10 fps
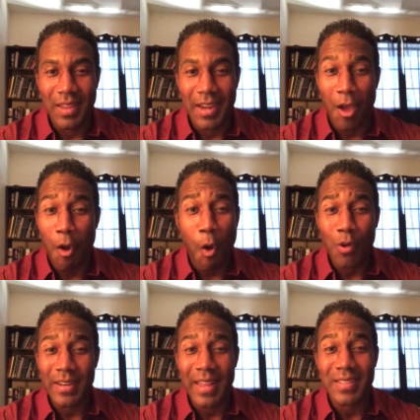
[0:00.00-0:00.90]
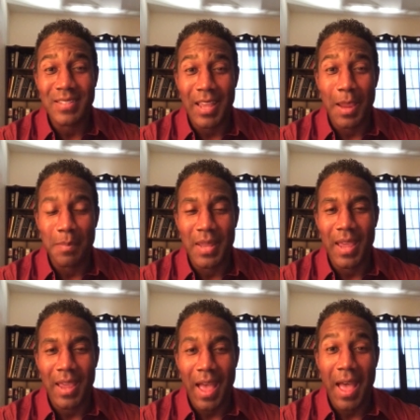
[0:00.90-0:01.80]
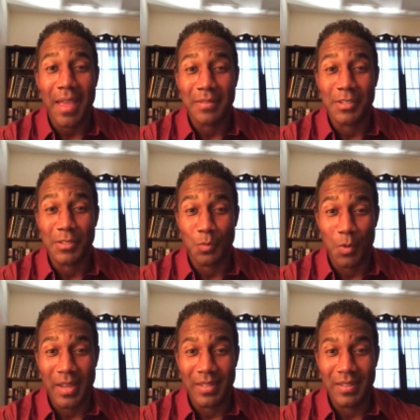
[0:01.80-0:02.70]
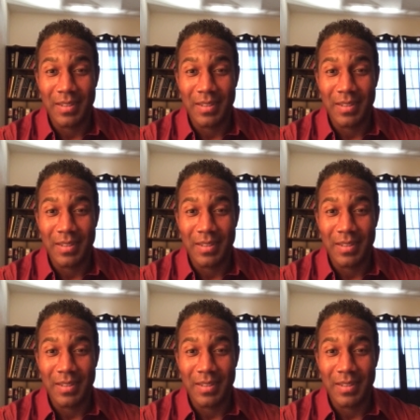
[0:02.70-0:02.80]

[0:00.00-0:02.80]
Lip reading: Now, all in that same day, I just what?